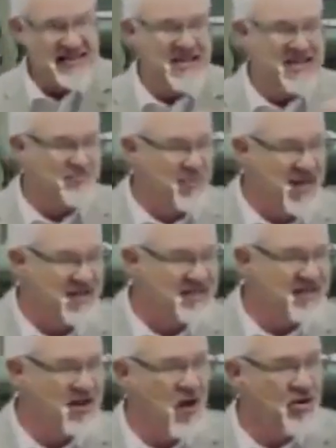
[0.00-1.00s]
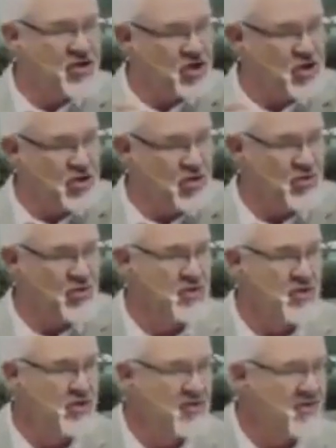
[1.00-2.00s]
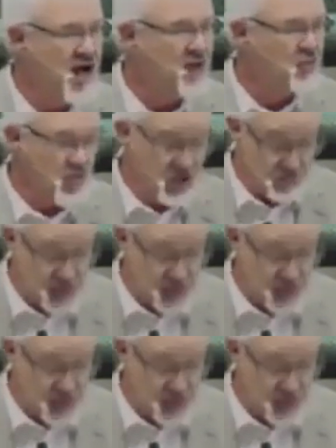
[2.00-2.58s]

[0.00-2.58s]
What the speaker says: he, blessed are you. That word